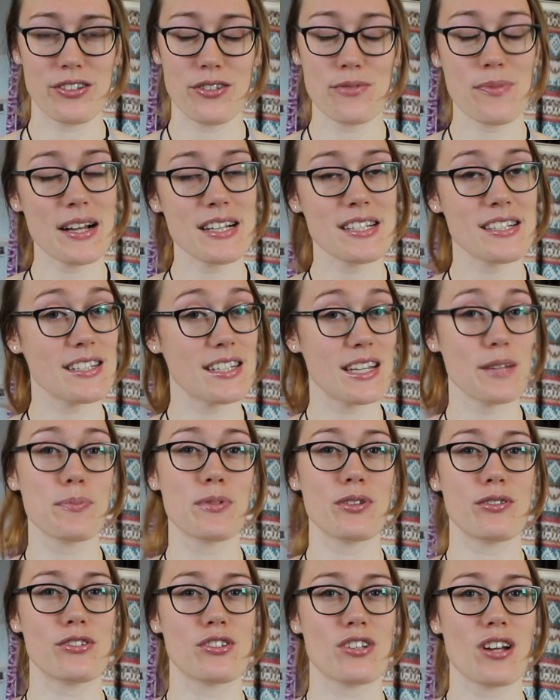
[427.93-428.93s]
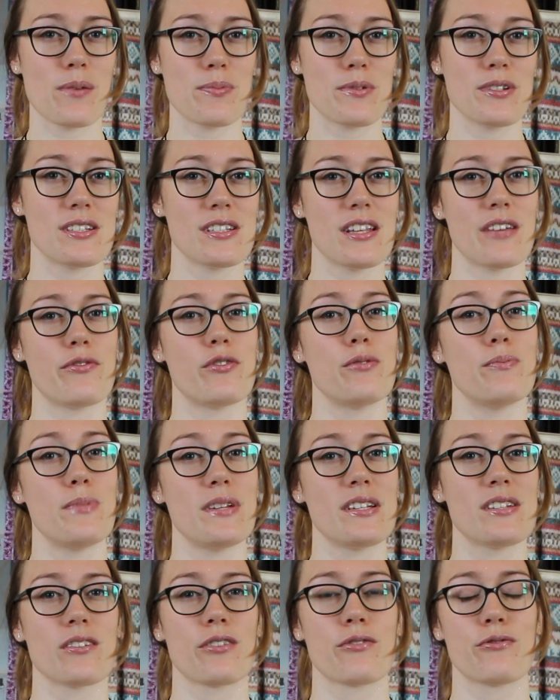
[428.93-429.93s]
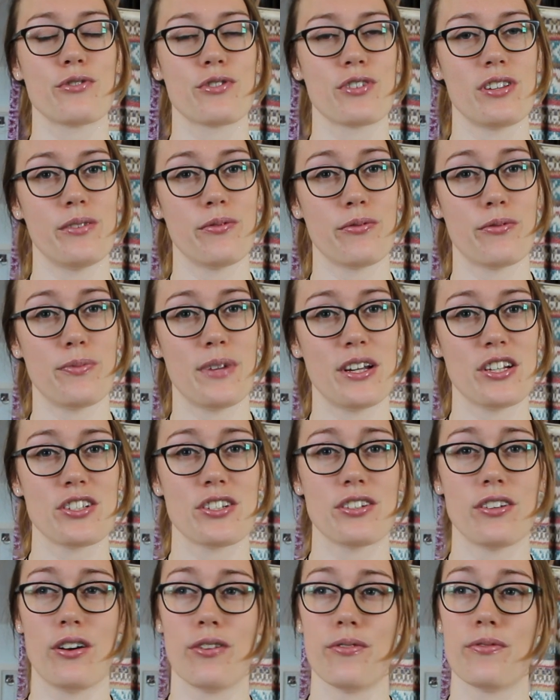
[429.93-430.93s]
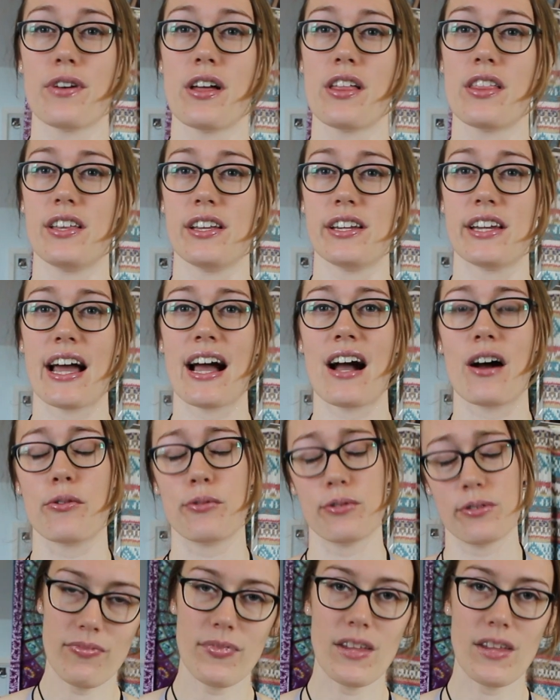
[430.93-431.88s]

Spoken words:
You might skip those chapters and therefore miss crucial information of the now.